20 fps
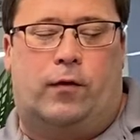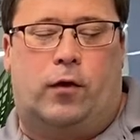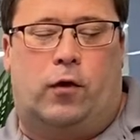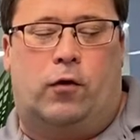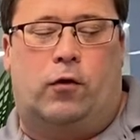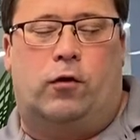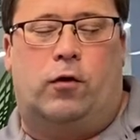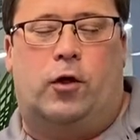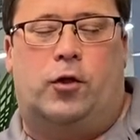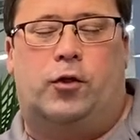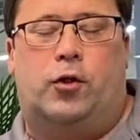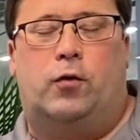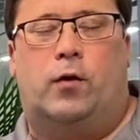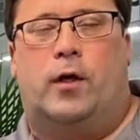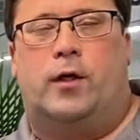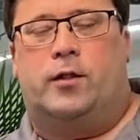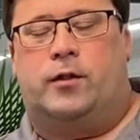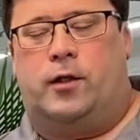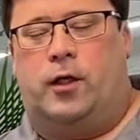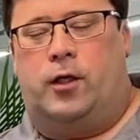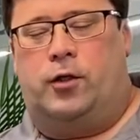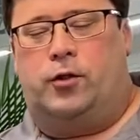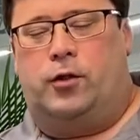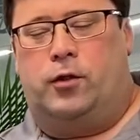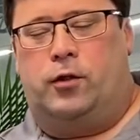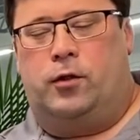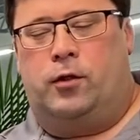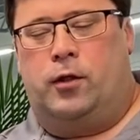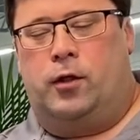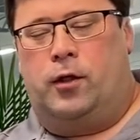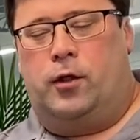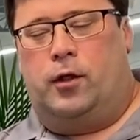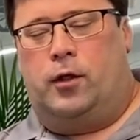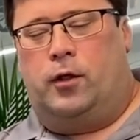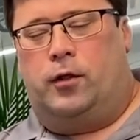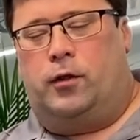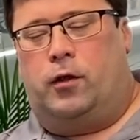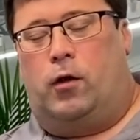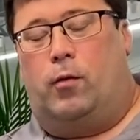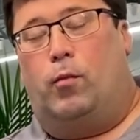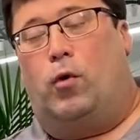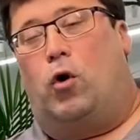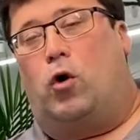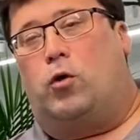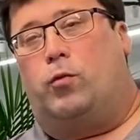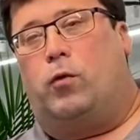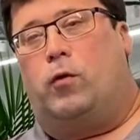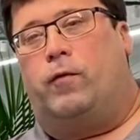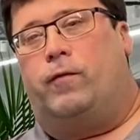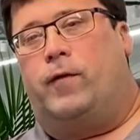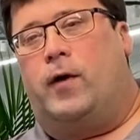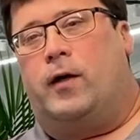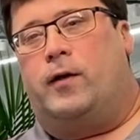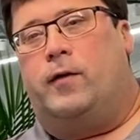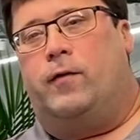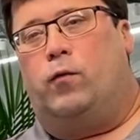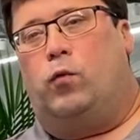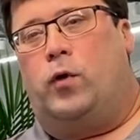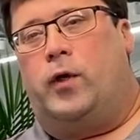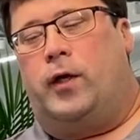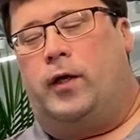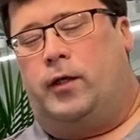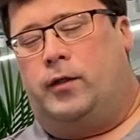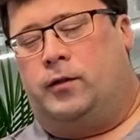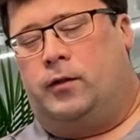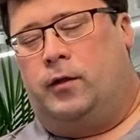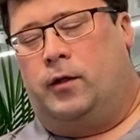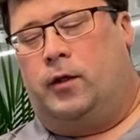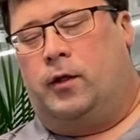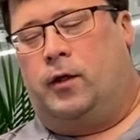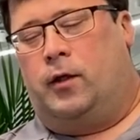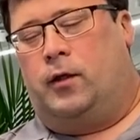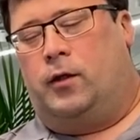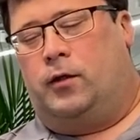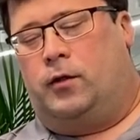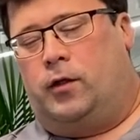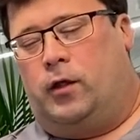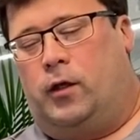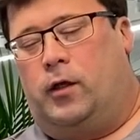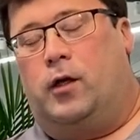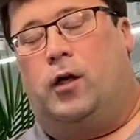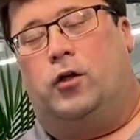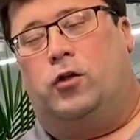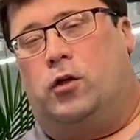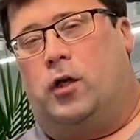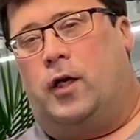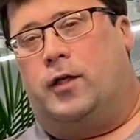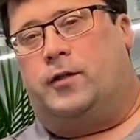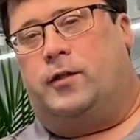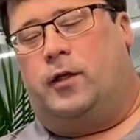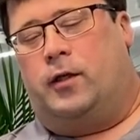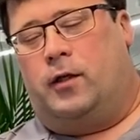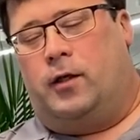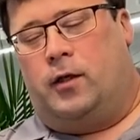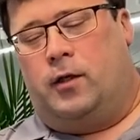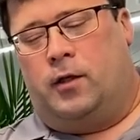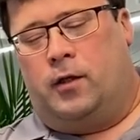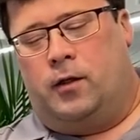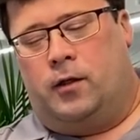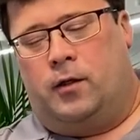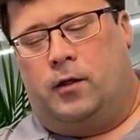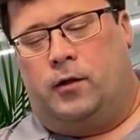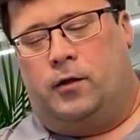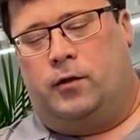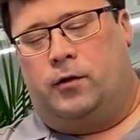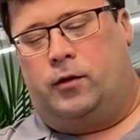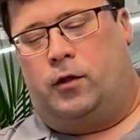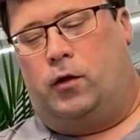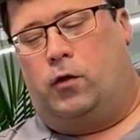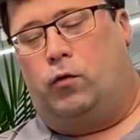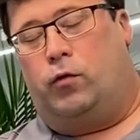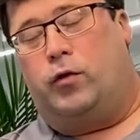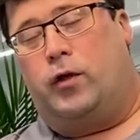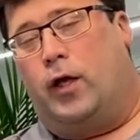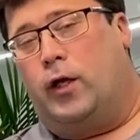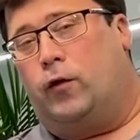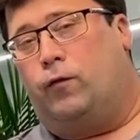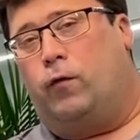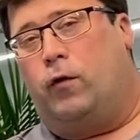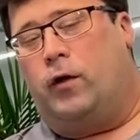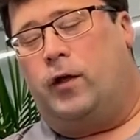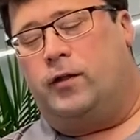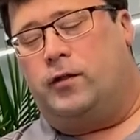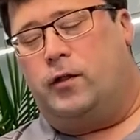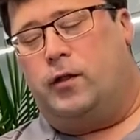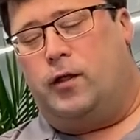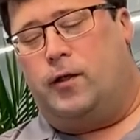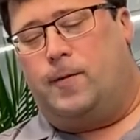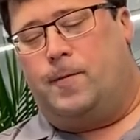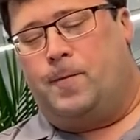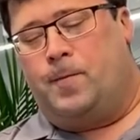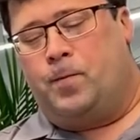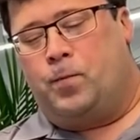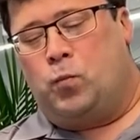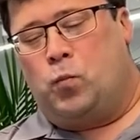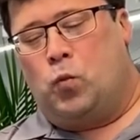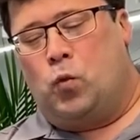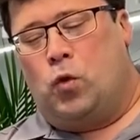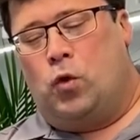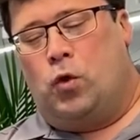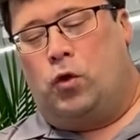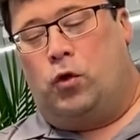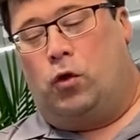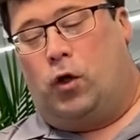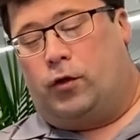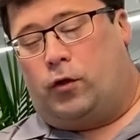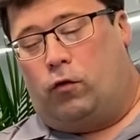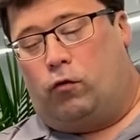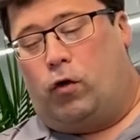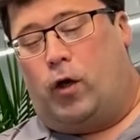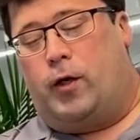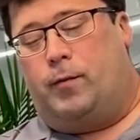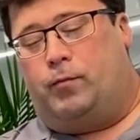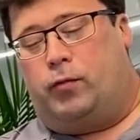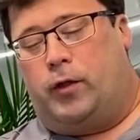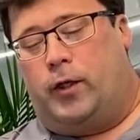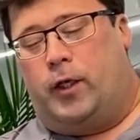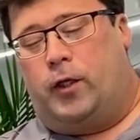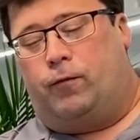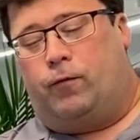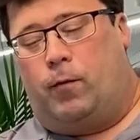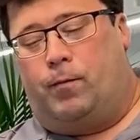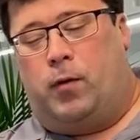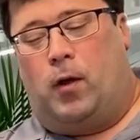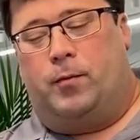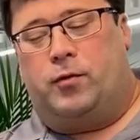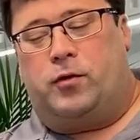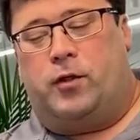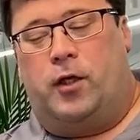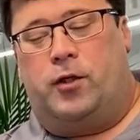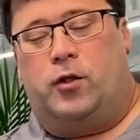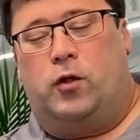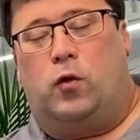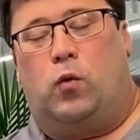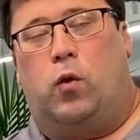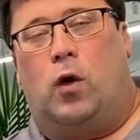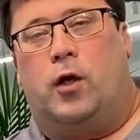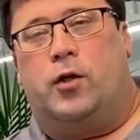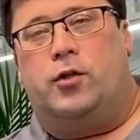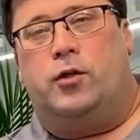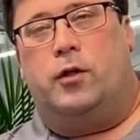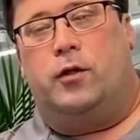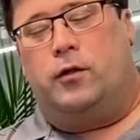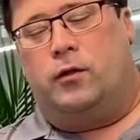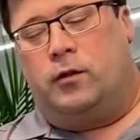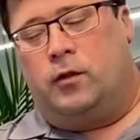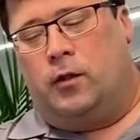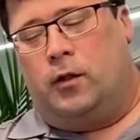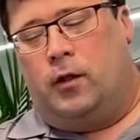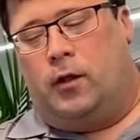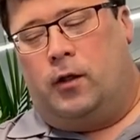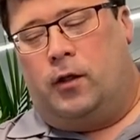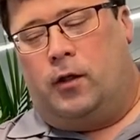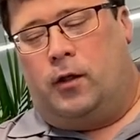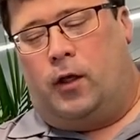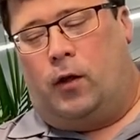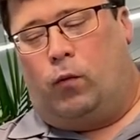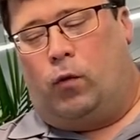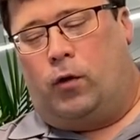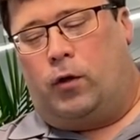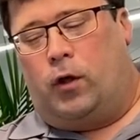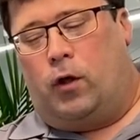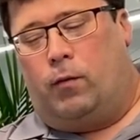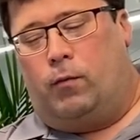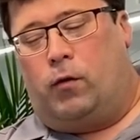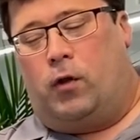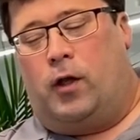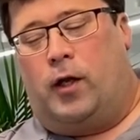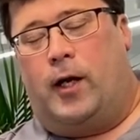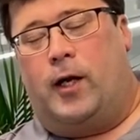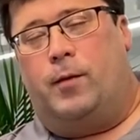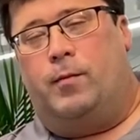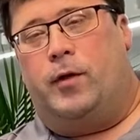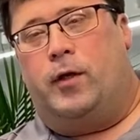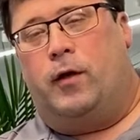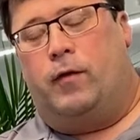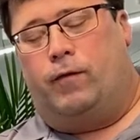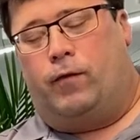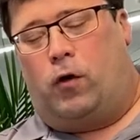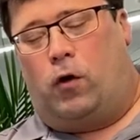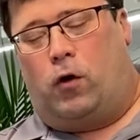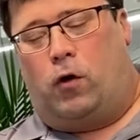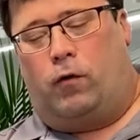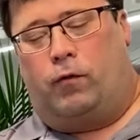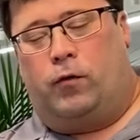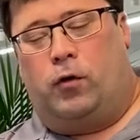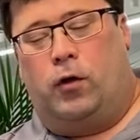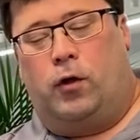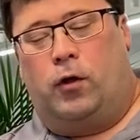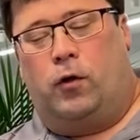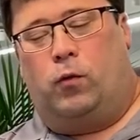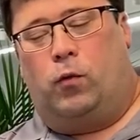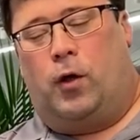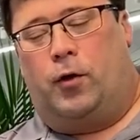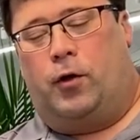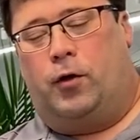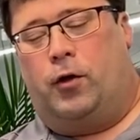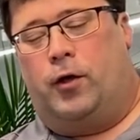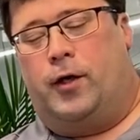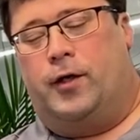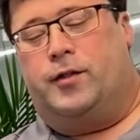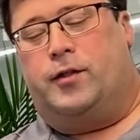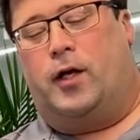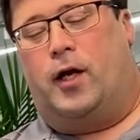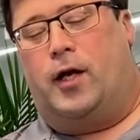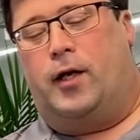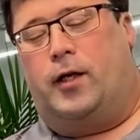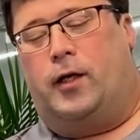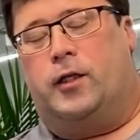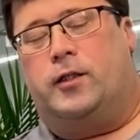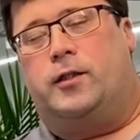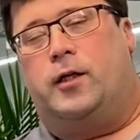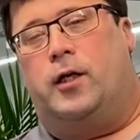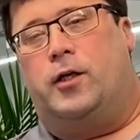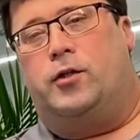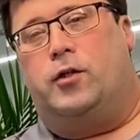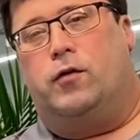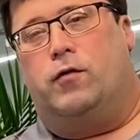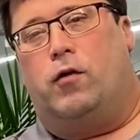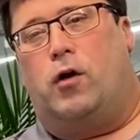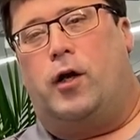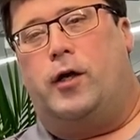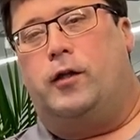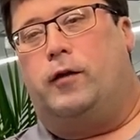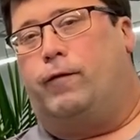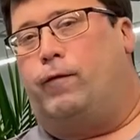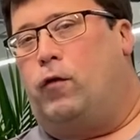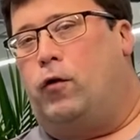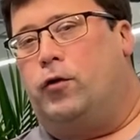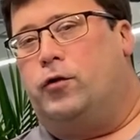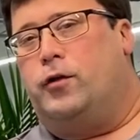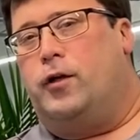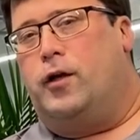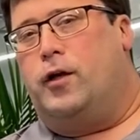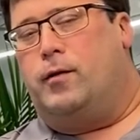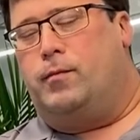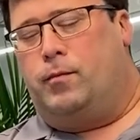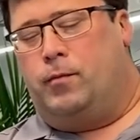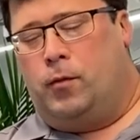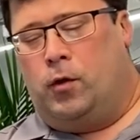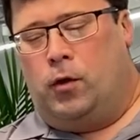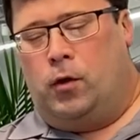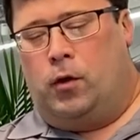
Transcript: an odor issue at a station, there are multiple effective ways to address it. So thanks for listening. You're at the right place for pump station questions, and we're glad to be involved whether you're designing a station right the first time,